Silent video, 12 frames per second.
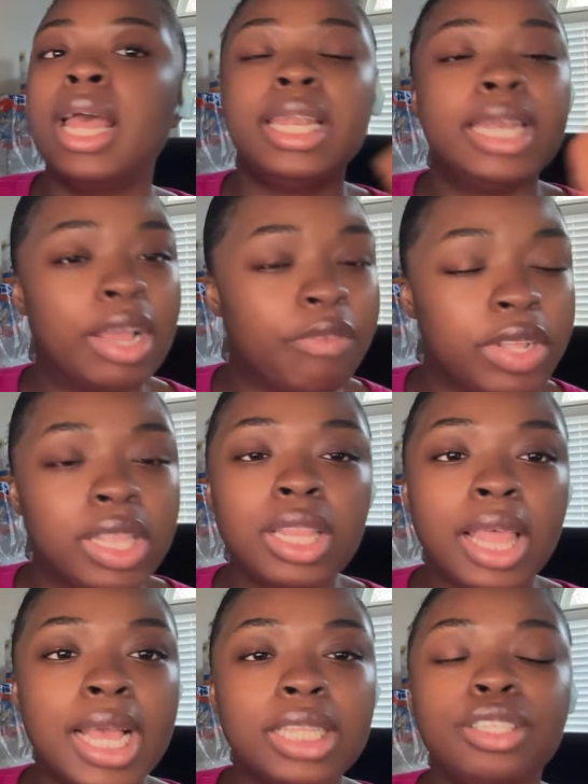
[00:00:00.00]

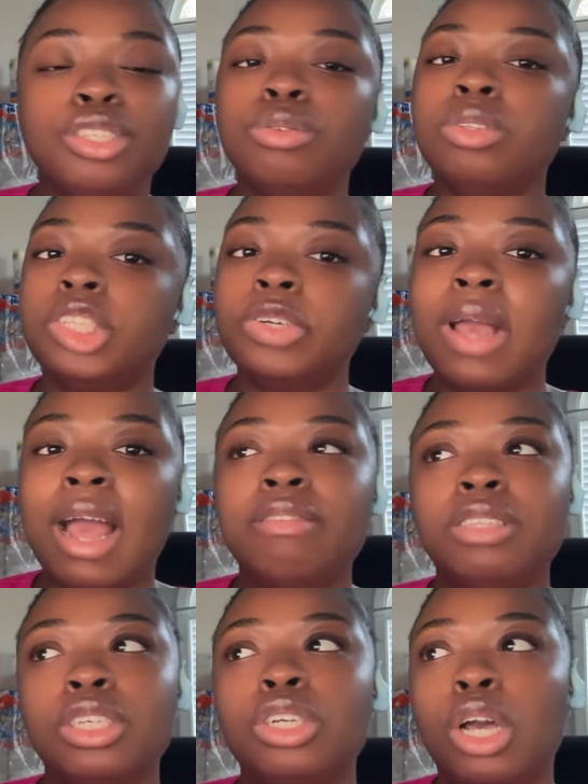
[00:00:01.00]
Nevertheless, you still
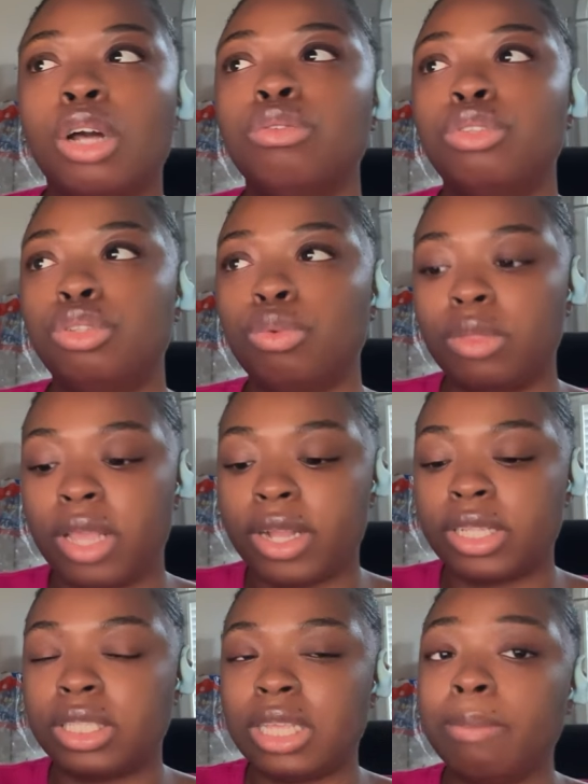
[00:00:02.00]
have to go to
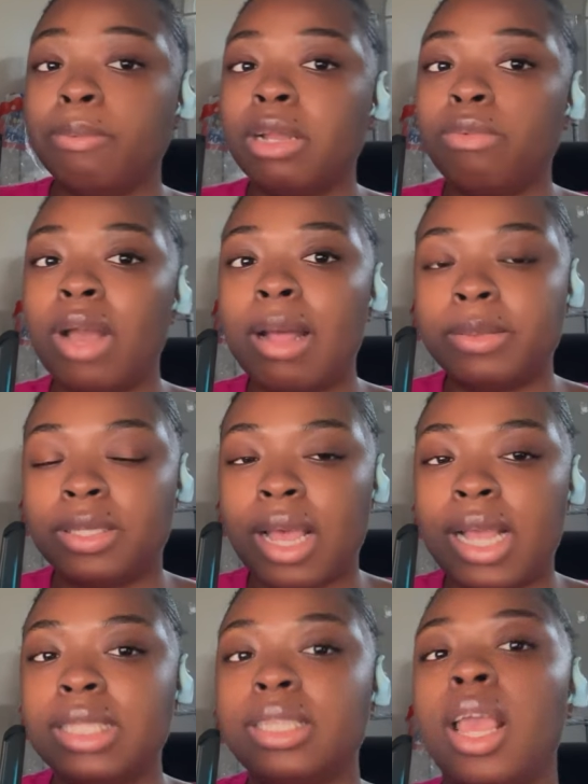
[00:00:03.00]
their separate
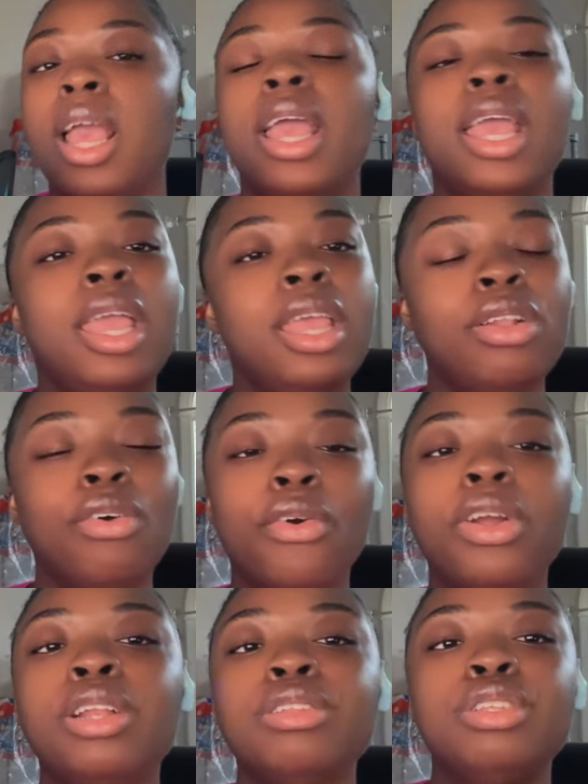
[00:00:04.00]
websites in
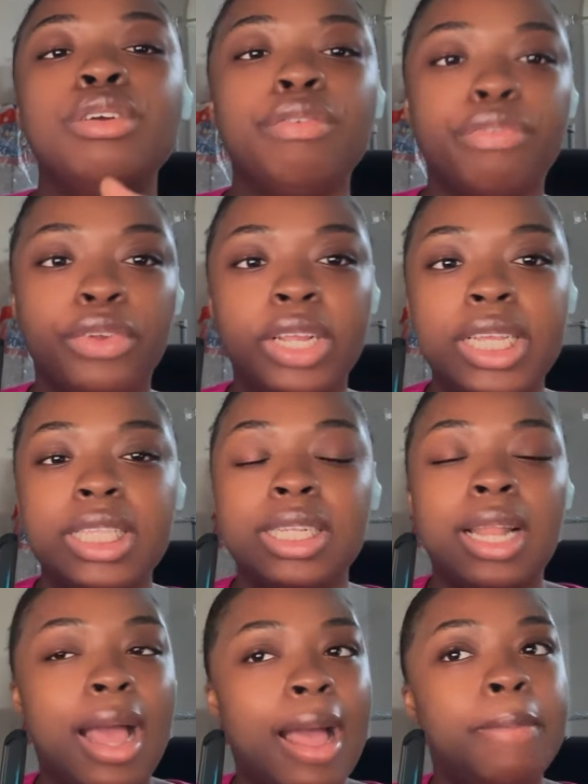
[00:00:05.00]
order to freeze
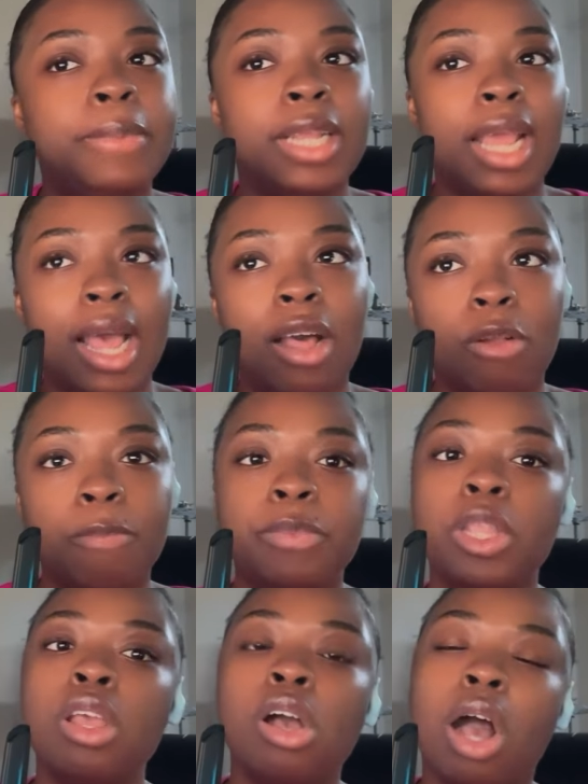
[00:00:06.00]
and opt out.
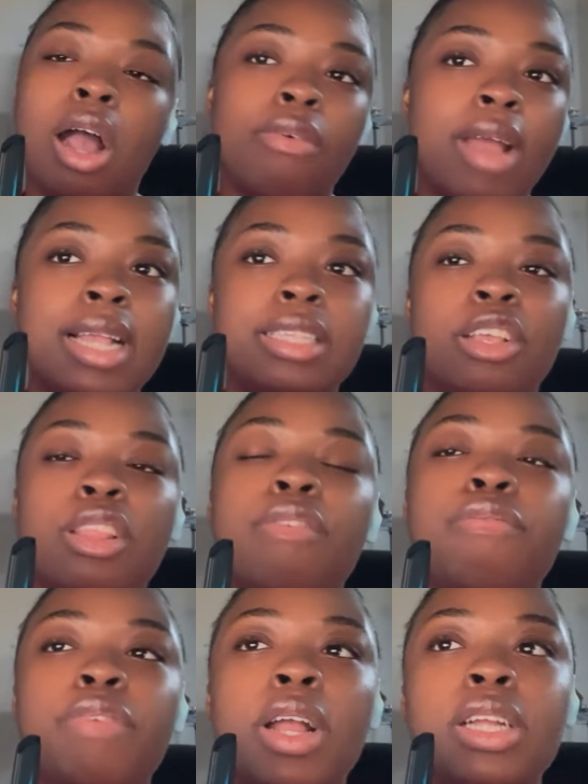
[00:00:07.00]
All right, so
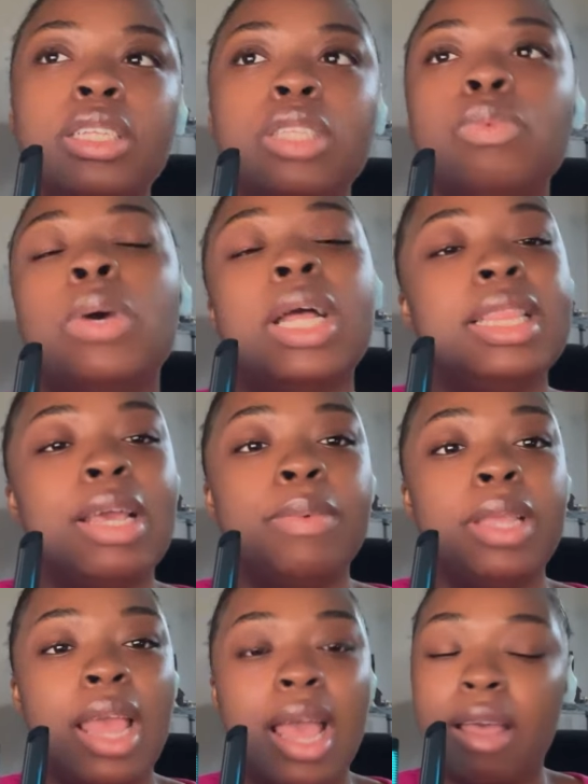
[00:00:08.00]
the first one that
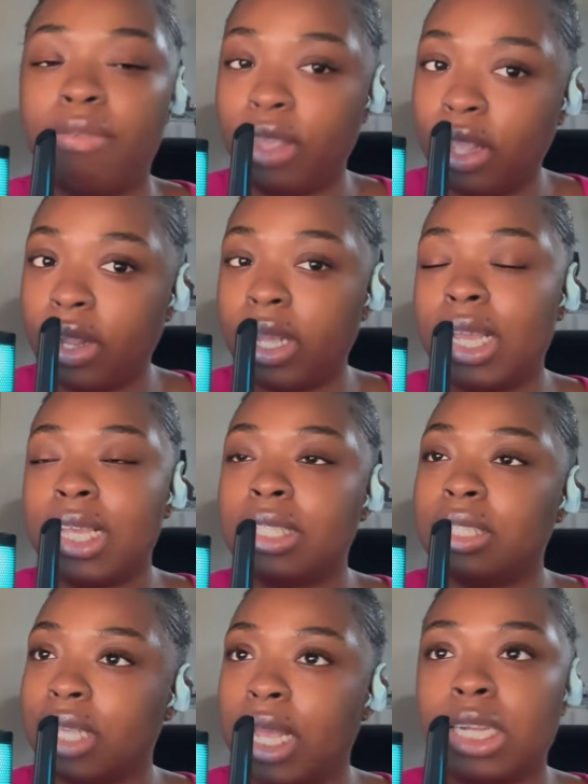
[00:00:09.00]
we have here is
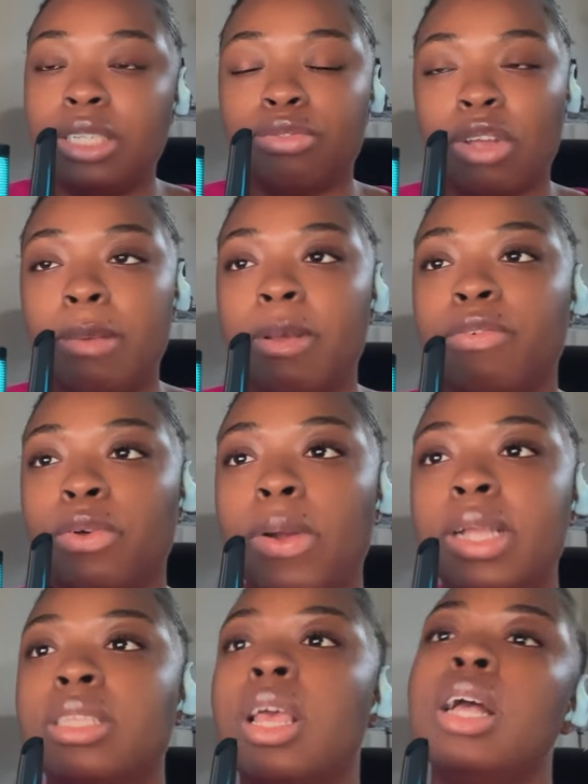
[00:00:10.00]
SageStream, of
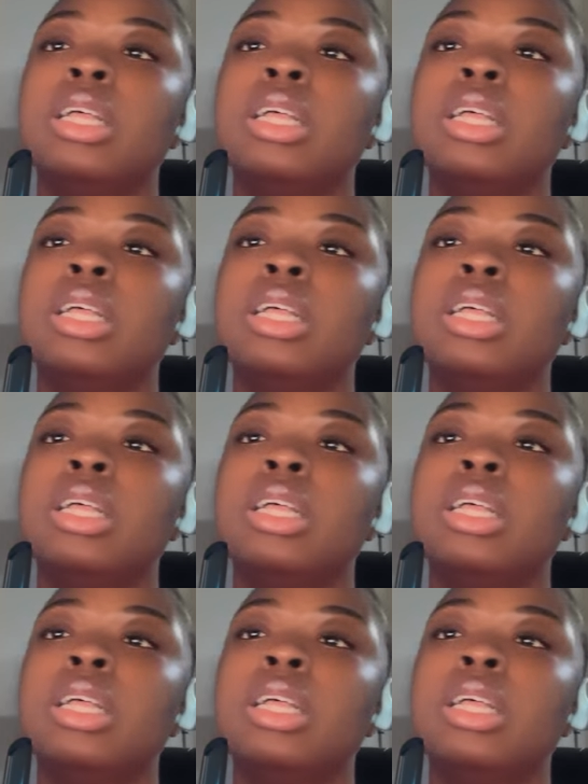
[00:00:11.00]
course.